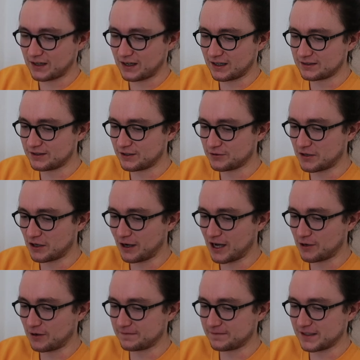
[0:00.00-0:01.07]
I don't know
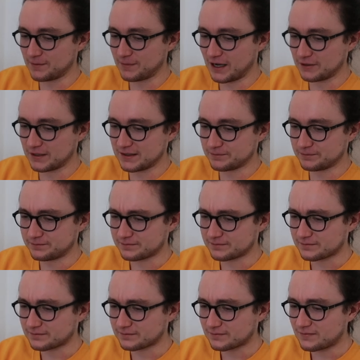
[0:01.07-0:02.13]
how I feel about it.
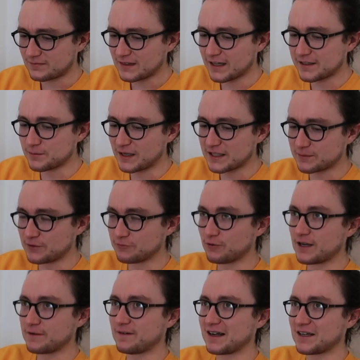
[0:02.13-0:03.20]
And it makes me
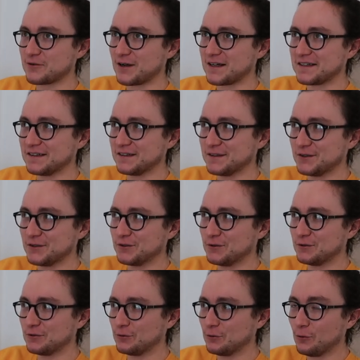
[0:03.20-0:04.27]
reevaluate
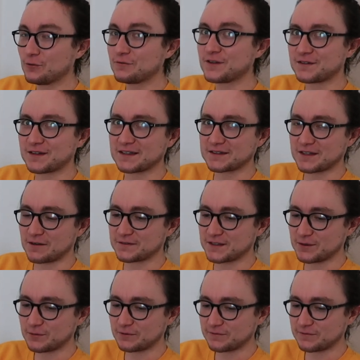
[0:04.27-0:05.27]
all of the things that I've seen